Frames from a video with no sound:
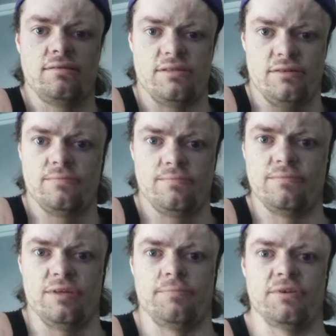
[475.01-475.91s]
So,
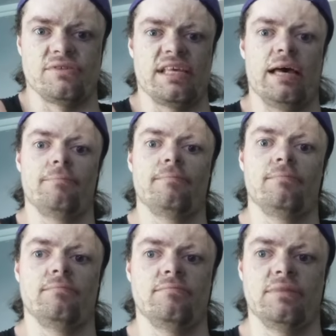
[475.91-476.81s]
yep, there's that.
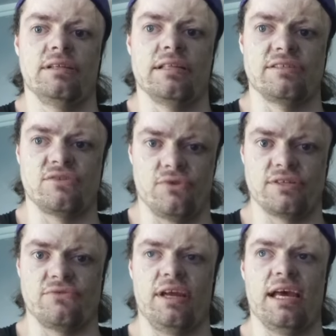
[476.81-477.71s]
And then
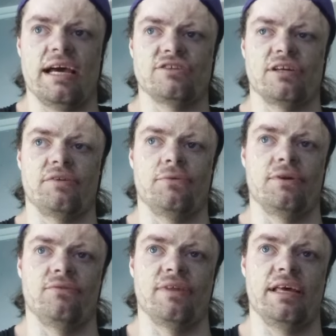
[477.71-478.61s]
stories rehash
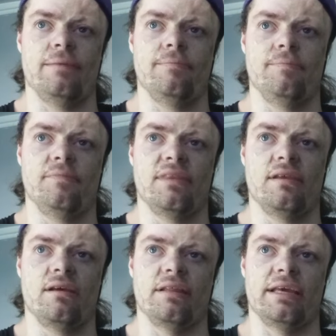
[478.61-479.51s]
everyone over that.
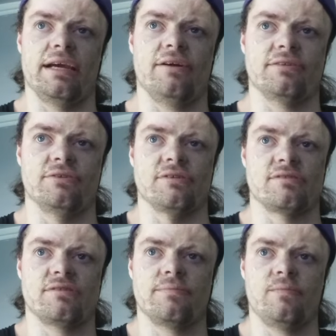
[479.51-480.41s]
The
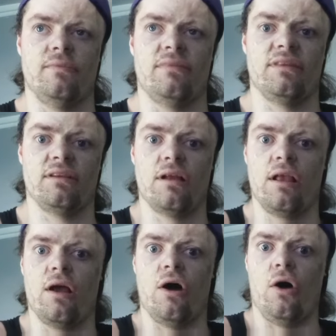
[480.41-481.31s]
characters.
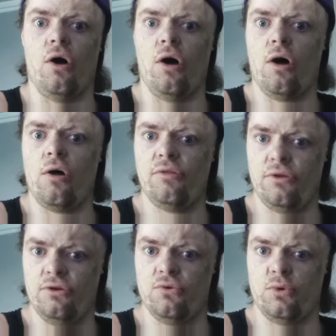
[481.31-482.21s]
All
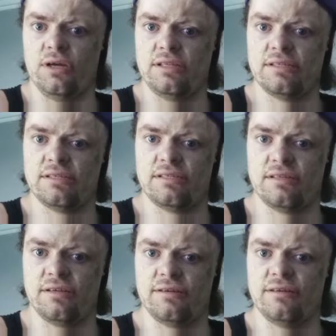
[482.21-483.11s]
the new
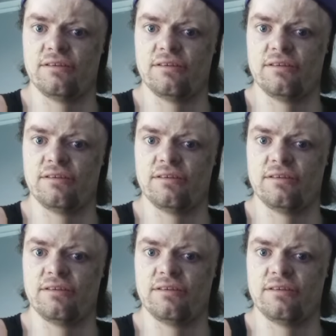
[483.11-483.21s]
ones